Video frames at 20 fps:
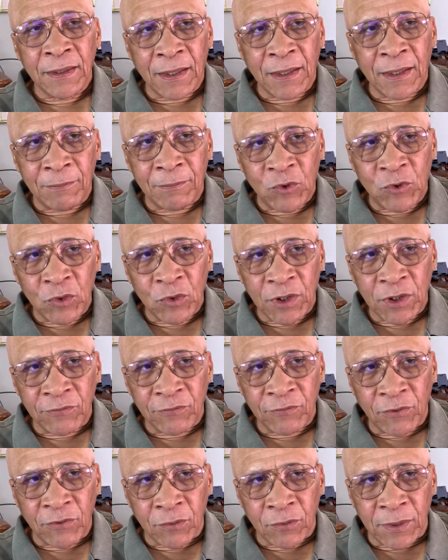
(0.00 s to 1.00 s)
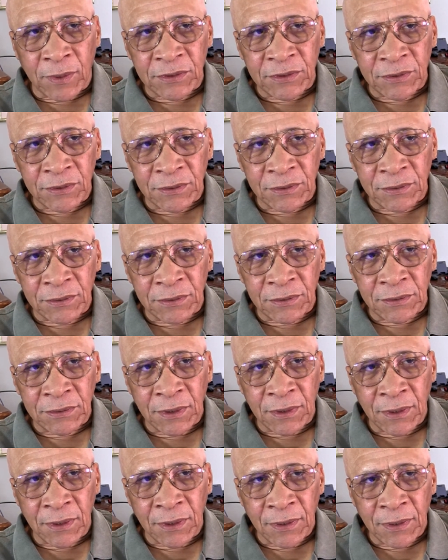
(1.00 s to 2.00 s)
I'm looking for
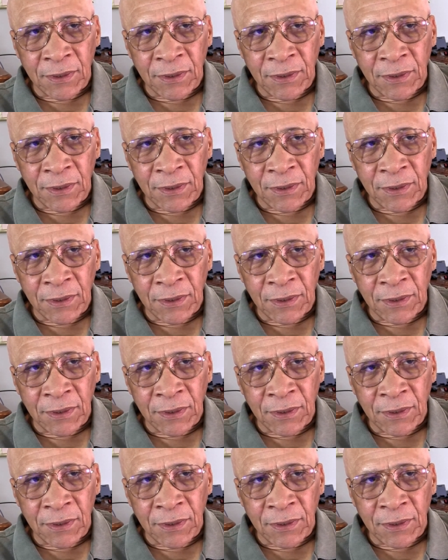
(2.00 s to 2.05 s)
questions.